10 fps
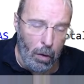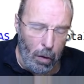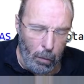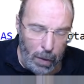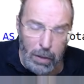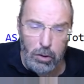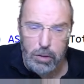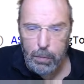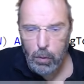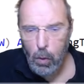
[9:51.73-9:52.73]
Windows
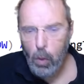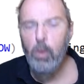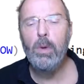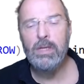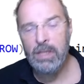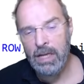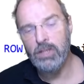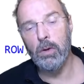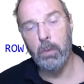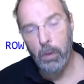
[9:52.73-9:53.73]
pool always needs
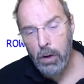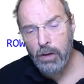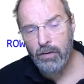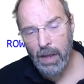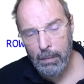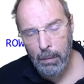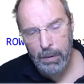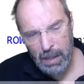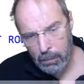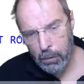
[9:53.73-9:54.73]
a work table, but
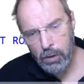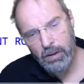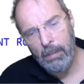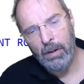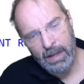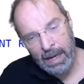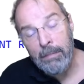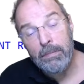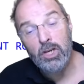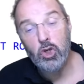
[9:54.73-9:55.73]
that work table
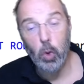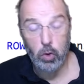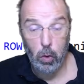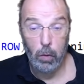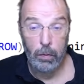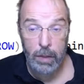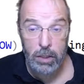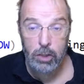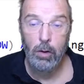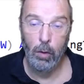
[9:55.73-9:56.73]
can be stored on
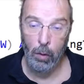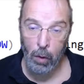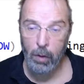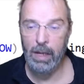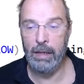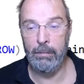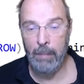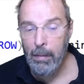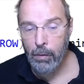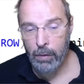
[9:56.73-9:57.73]
disk or in
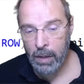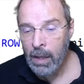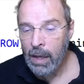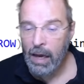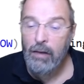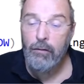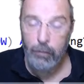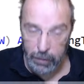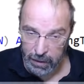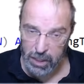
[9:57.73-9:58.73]
memory. And
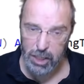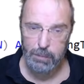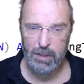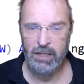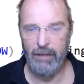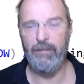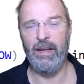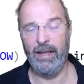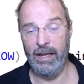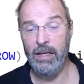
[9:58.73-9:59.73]
for this specific
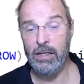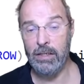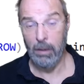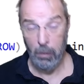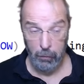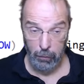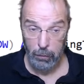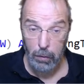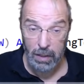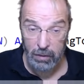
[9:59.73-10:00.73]
case, for
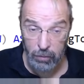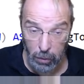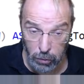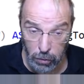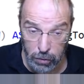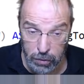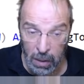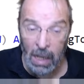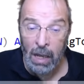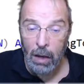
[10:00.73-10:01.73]
running totals,
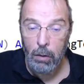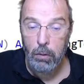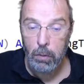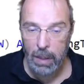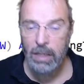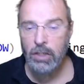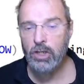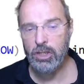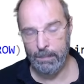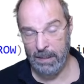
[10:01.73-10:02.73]
a range
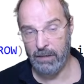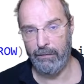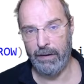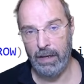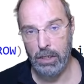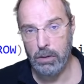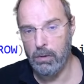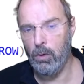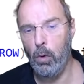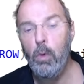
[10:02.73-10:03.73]
specification
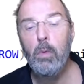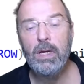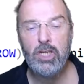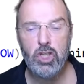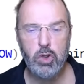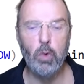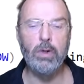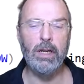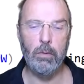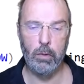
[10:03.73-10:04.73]
will always store
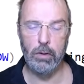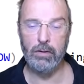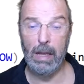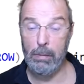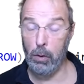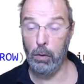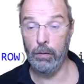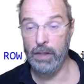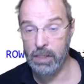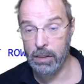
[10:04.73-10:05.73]
that work table on
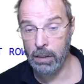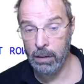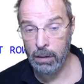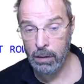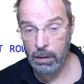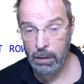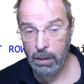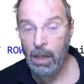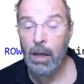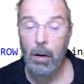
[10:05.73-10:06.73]
disk,
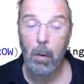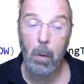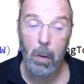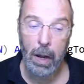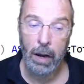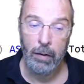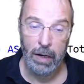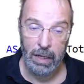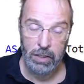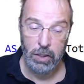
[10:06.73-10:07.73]

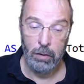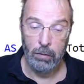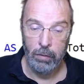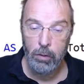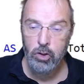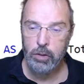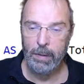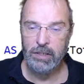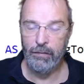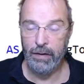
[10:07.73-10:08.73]
whereas a row
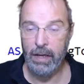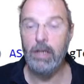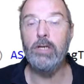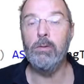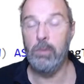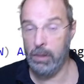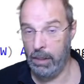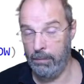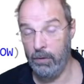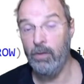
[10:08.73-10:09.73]
specification will
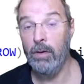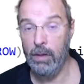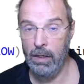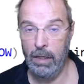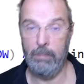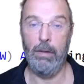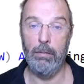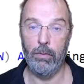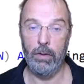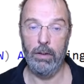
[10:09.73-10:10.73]
keep it in memory.